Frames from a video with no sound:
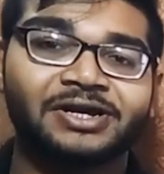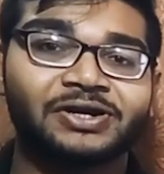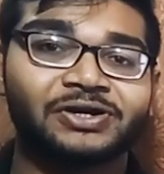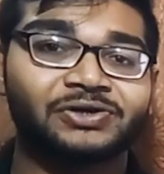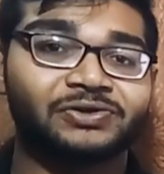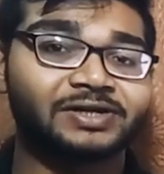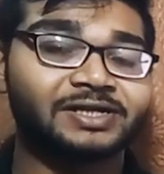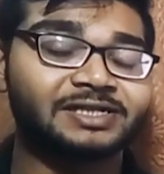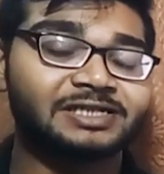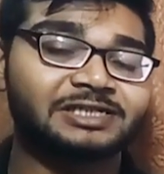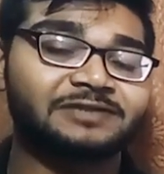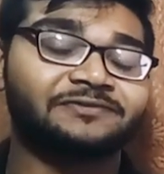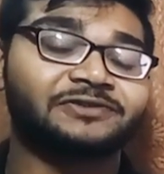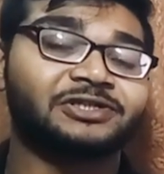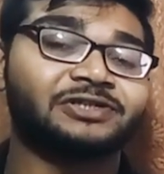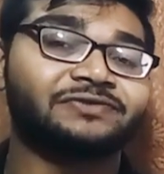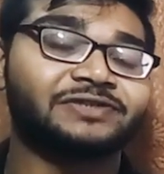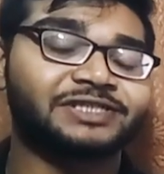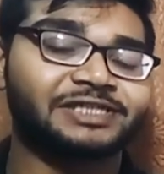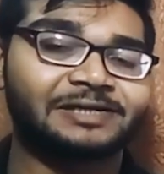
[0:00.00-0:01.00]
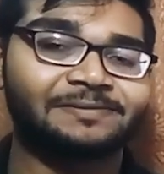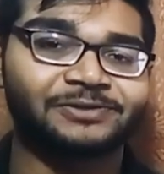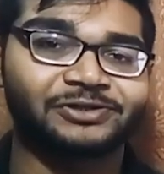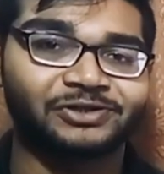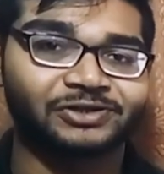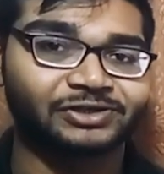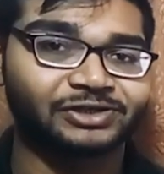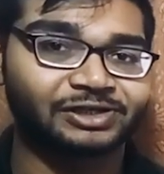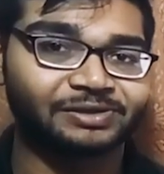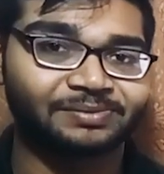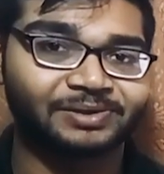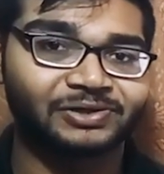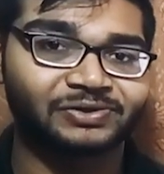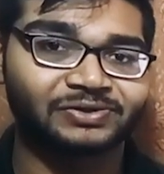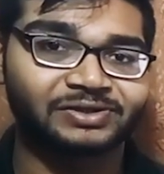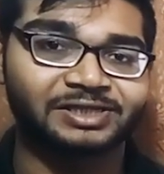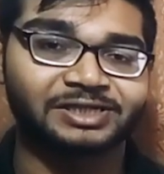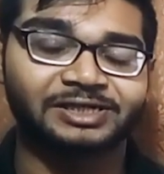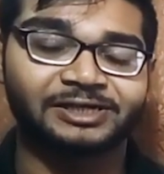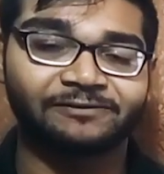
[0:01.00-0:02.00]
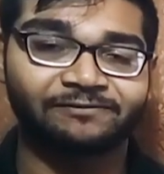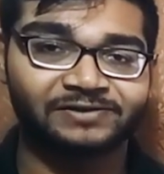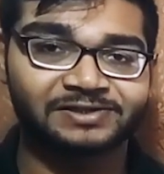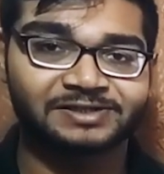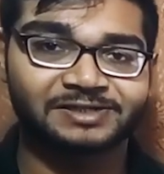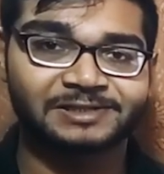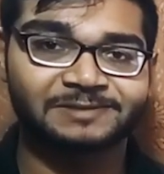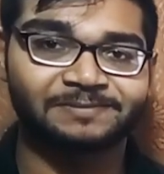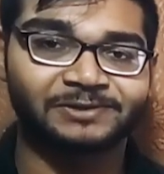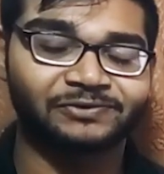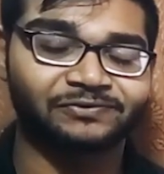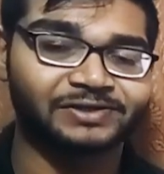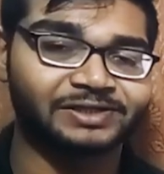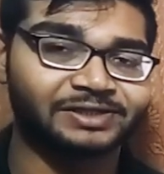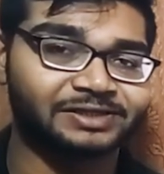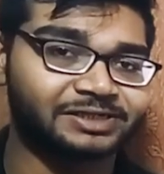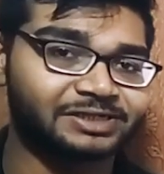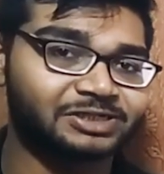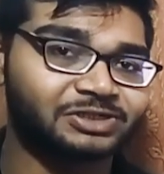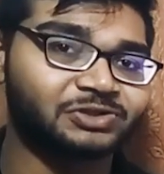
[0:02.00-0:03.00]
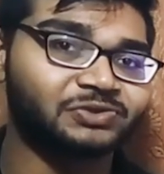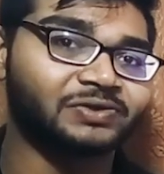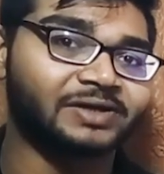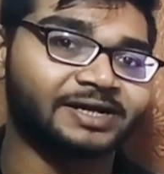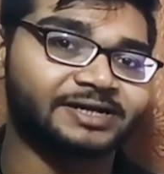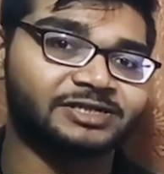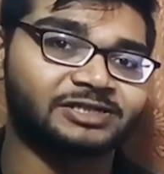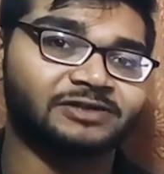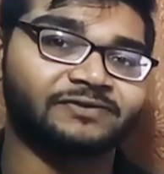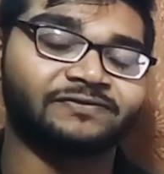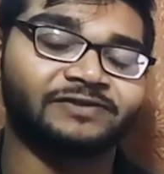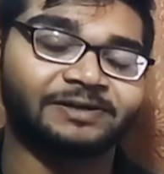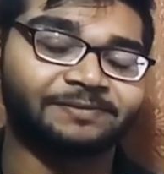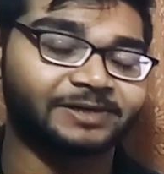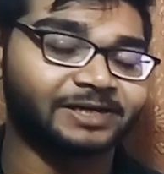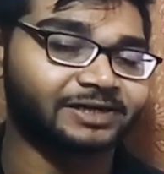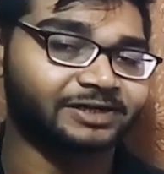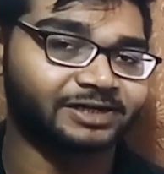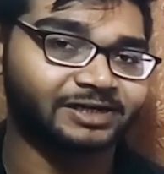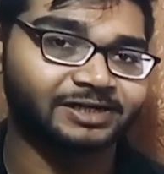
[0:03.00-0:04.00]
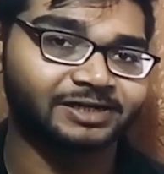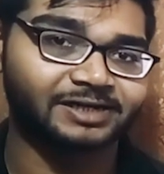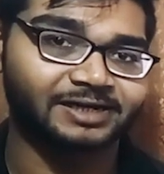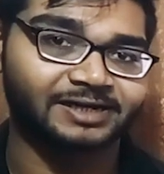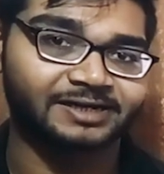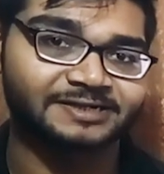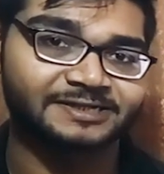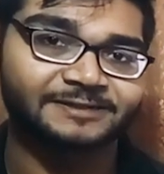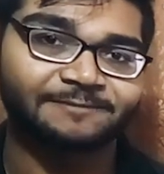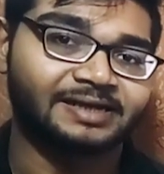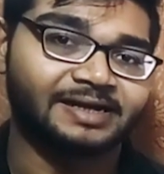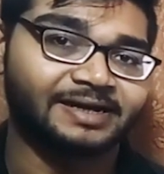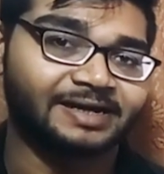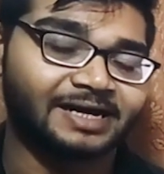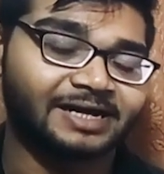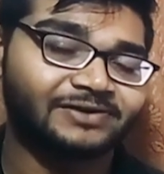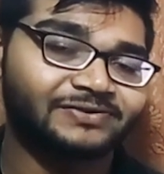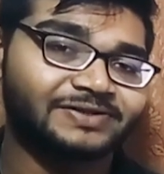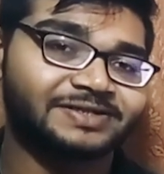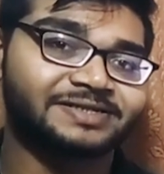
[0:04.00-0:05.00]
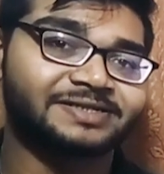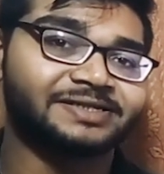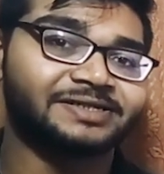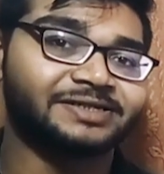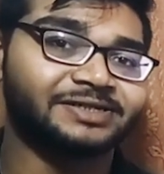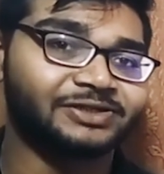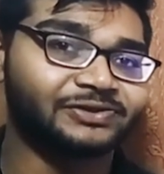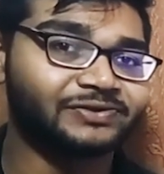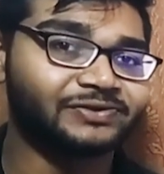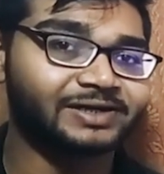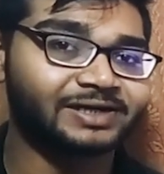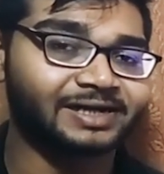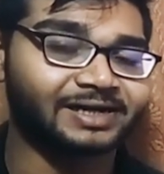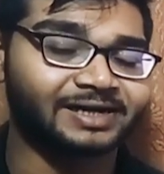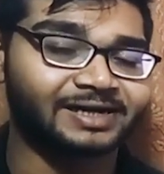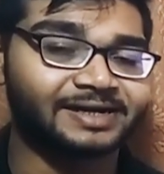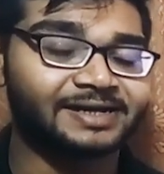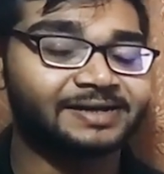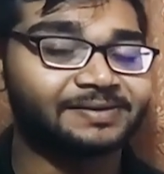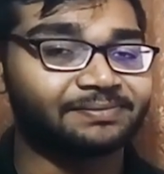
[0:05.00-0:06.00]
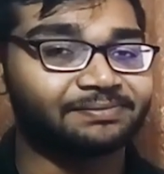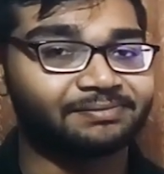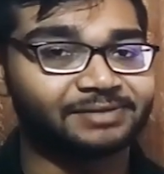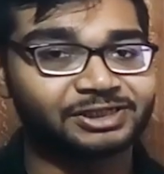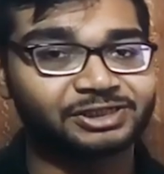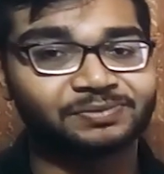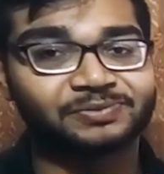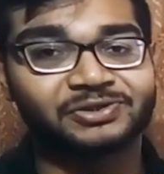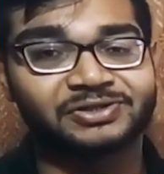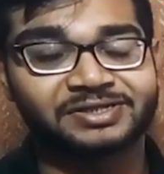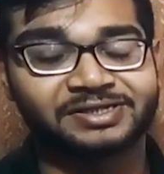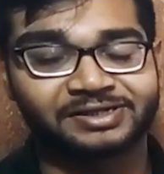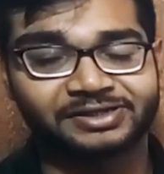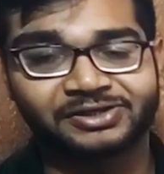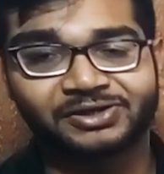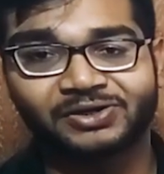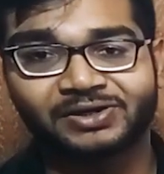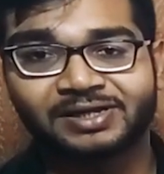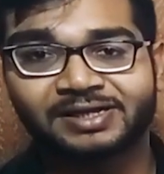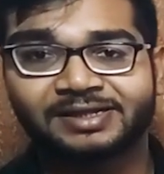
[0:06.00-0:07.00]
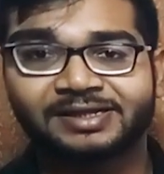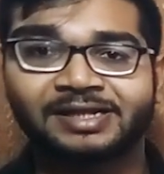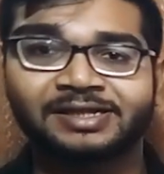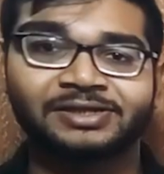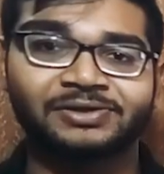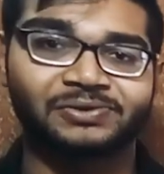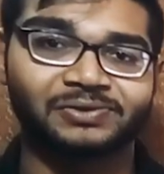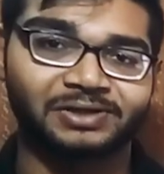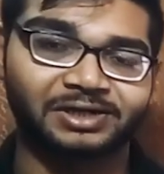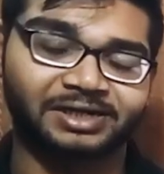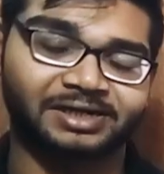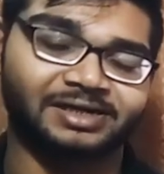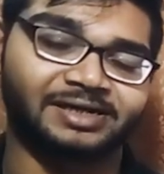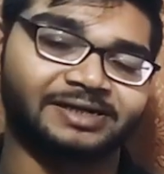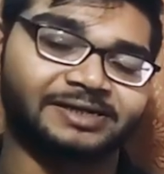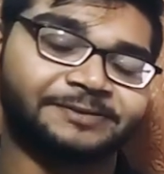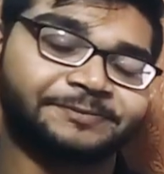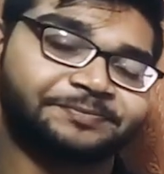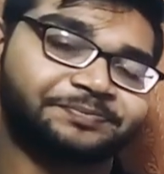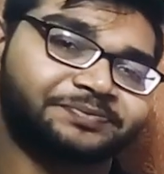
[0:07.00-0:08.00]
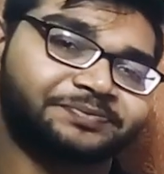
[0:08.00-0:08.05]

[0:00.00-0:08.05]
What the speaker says: Today in this video we shall be talking about the differences between these two kinds of debit and credit cards, and how is the newer card much more secure than the older card.